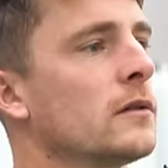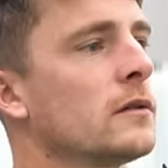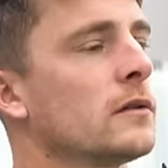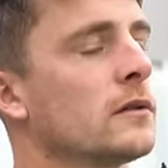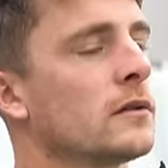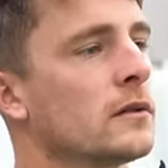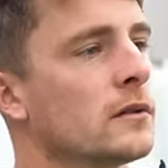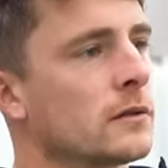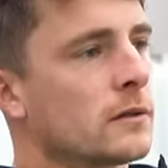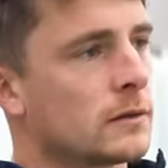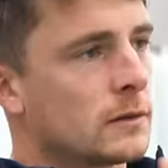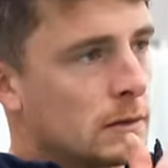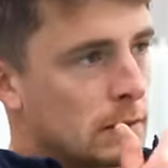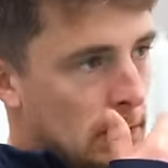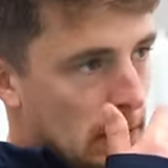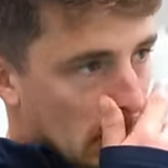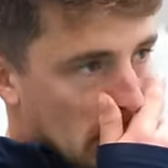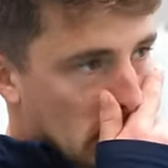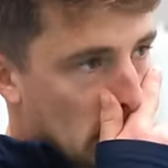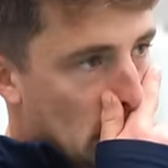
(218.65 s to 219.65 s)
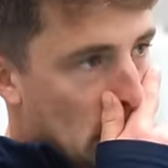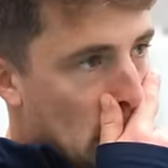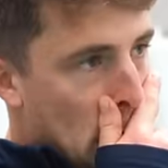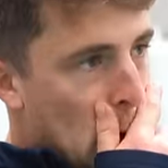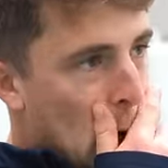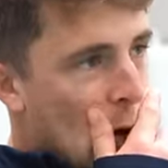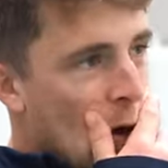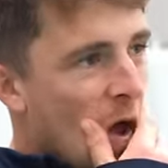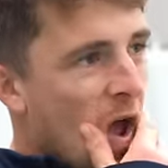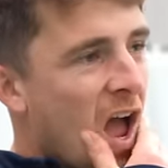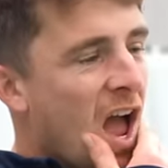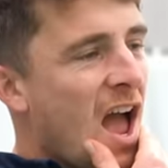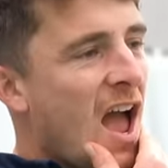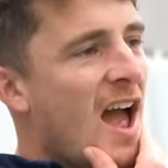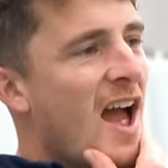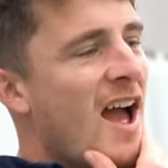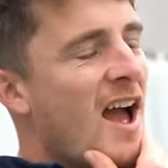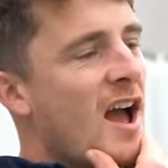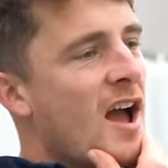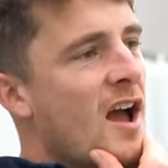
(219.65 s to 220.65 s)

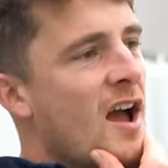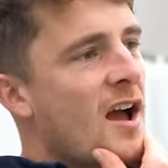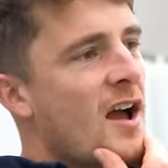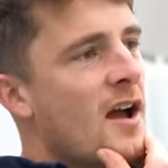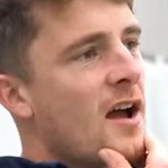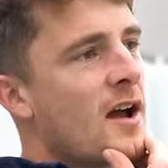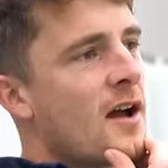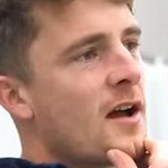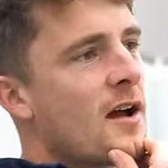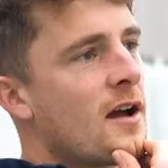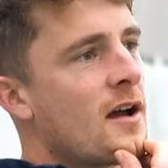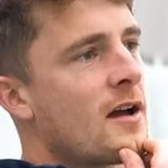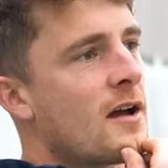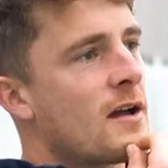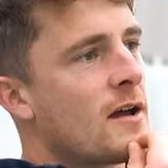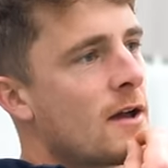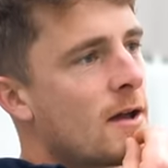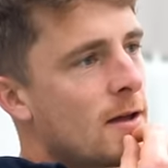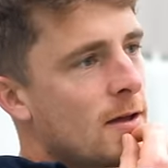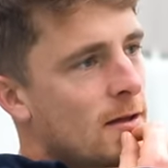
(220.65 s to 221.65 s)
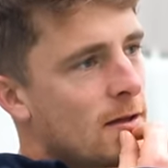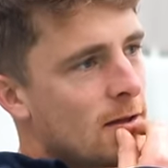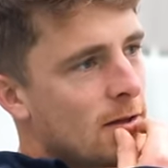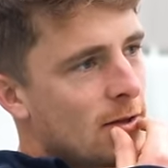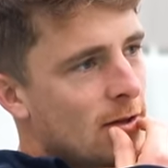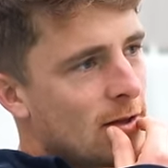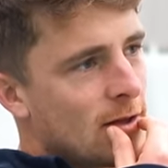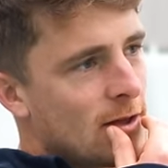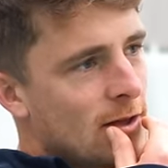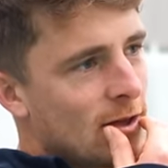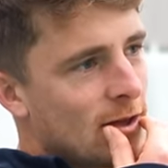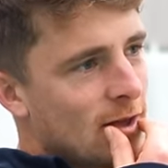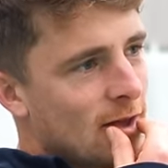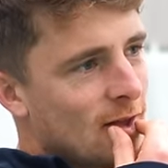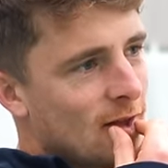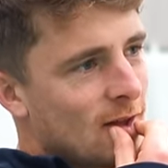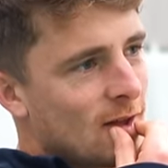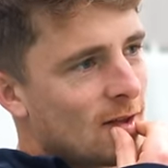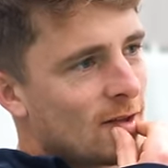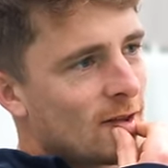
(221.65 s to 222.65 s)

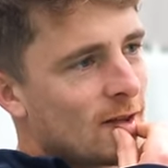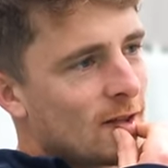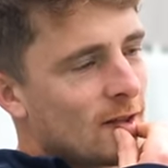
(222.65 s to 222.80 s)
No words are spoken by the person on screen.